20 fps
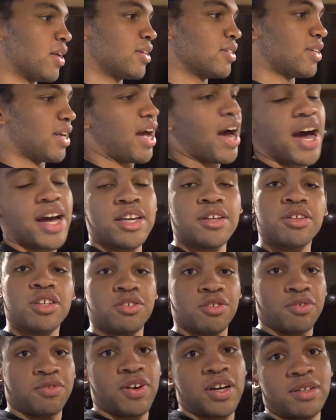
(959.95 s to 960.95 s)
So yeah, I do
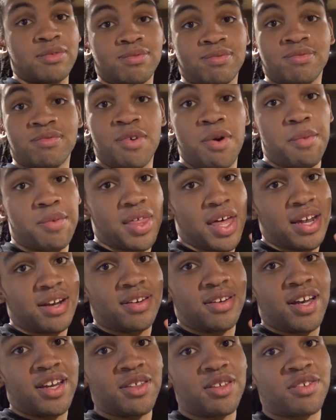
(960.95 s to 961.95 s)
this for fun. Remember that.
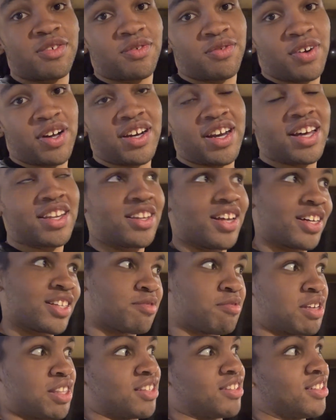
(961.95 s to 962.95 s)
I do this for fun. I'd like
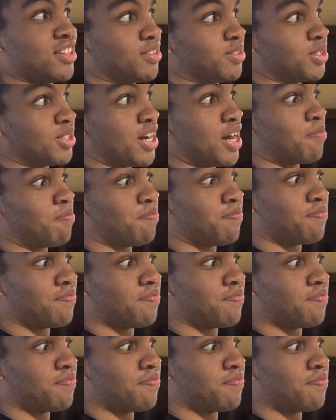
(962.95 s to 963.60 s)
to make this into a job,